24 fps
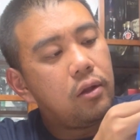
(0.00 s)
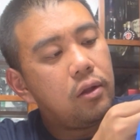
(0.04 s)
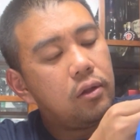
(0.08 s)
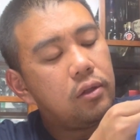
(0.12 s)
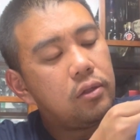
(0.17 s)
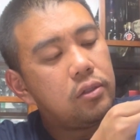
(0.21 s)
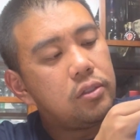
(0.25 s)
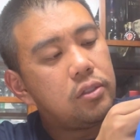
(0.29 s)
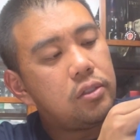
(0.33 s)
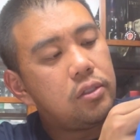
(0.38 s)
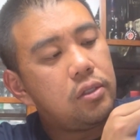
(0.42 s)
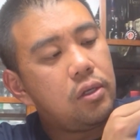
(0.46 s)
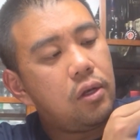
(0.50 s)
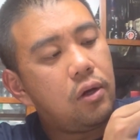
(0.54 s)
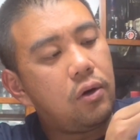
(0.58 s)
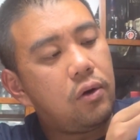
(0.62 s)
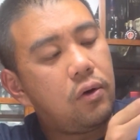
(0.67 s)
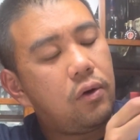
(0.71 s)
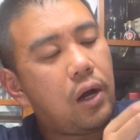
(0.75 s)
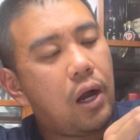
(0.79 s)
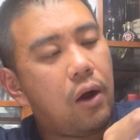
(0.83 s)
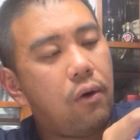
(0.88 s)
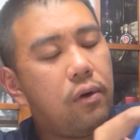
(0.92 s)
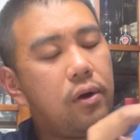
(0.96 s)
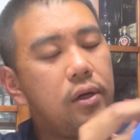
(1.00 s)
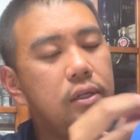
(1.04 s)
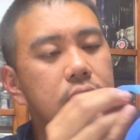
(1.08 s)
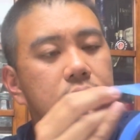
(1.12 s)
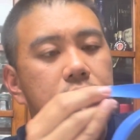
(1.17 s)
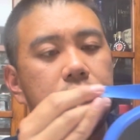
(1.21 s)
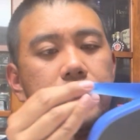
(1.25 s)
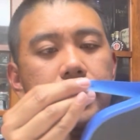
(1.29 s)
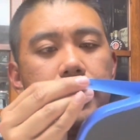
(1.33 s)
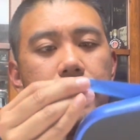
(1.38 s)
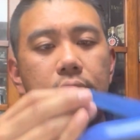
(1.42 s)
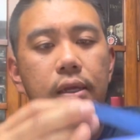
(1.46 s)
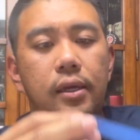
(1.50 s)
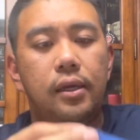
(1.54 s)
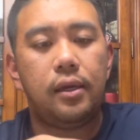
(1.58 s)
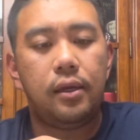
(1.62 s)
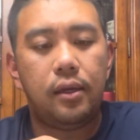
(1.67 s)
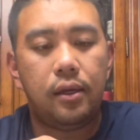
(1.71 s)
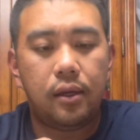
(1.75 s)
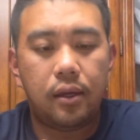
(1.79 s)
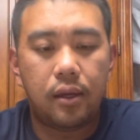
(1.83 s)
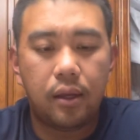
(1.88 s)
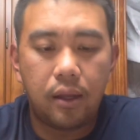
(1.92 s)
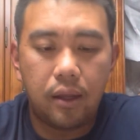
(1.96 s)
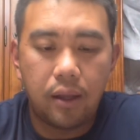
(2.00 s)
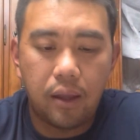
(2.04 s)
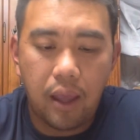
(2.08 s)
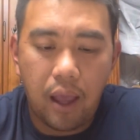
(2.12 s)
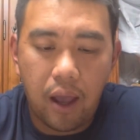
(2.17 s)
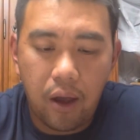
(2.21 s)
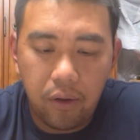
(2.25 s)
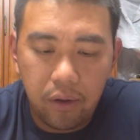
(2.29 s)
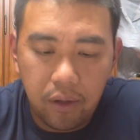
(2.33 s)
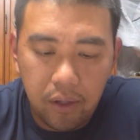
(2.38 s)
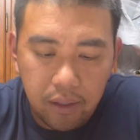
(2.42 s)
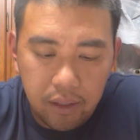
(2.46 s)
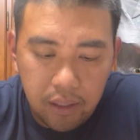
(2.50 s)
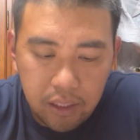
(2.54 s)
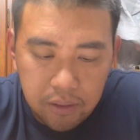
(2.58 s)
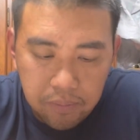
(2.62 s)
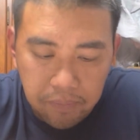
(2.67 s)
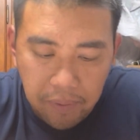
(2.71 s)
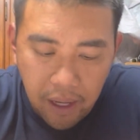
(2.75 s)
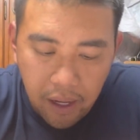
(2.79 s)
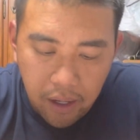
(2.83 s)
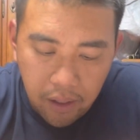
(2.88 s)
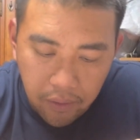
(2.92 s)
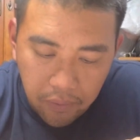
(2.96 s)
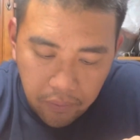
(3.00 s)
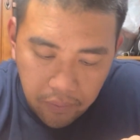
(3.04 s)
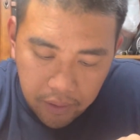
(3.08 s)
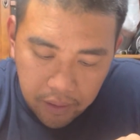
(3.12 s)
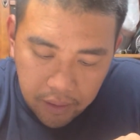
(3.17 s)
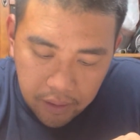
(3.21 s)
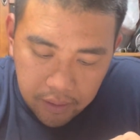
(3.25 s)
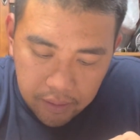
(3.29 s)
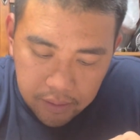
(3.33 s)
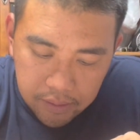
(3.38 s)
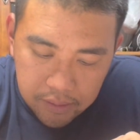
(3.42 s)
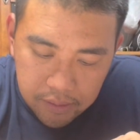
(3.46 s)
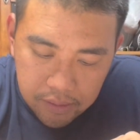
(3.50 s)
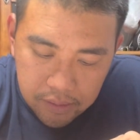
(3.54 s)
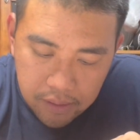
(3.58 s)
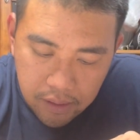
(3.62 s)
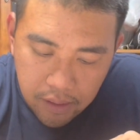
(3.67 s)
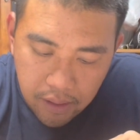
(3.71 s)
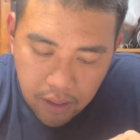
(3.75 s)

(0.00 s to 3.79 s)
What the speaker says: So I want to see how good this paddle is.